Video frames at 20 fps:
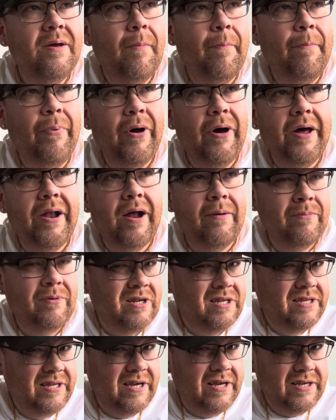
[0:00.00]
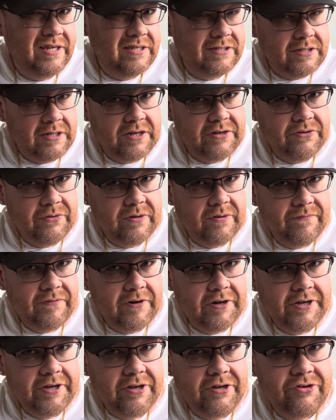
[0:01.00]
but I'm going to tell you it's not doing a
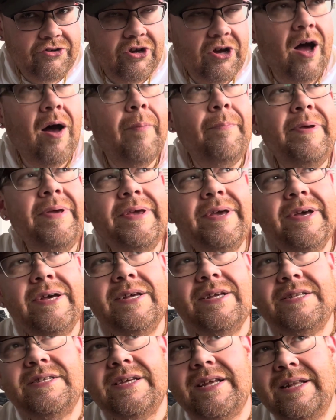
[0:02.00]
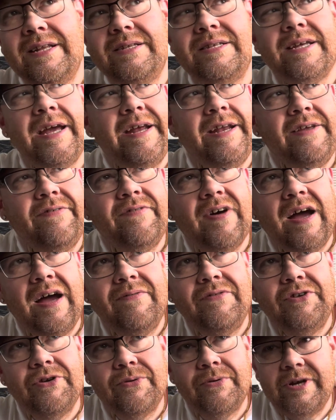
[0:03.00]
very good job because it is 85
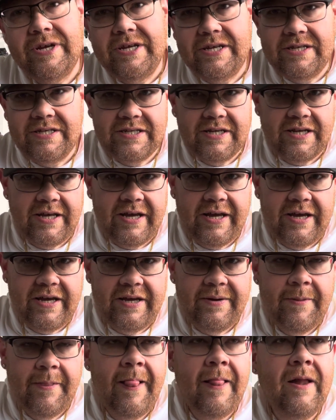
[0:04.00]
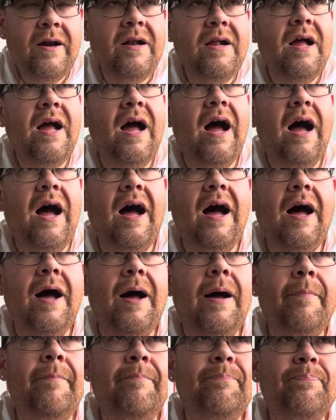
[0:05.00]
degrees today.
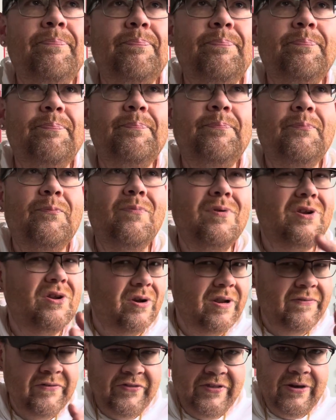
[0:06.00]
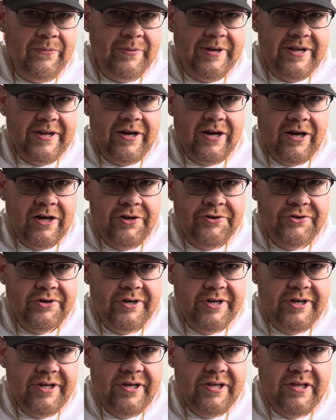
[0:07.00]
Don't even think we hit
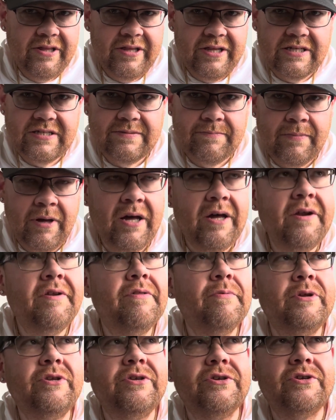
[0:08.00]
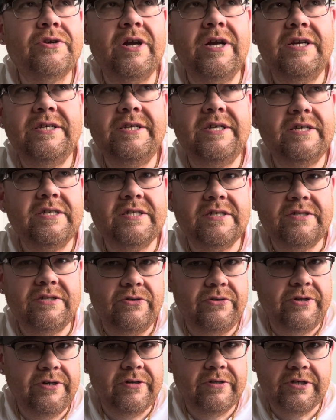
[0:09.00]
100 this month, which is crazy because 2
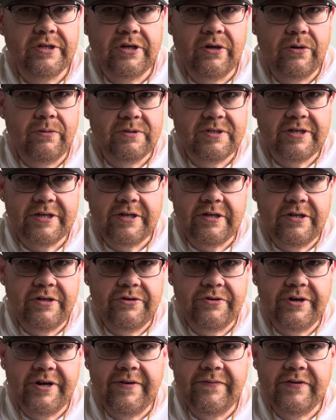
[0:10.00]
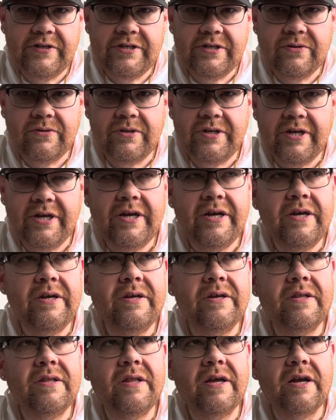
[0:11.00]
years ago it was like 100 every single day,
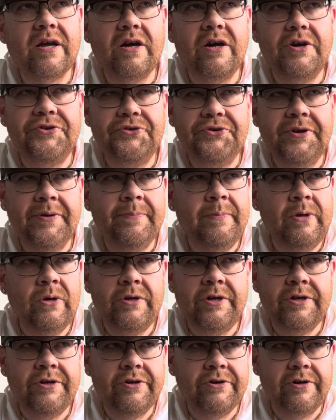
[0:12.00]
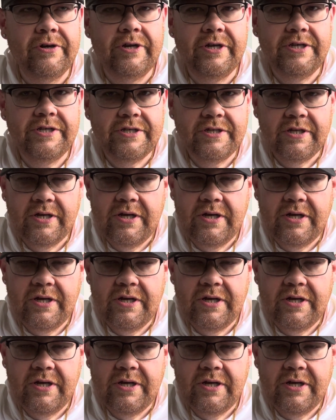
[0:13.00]
like 100 a million degrees.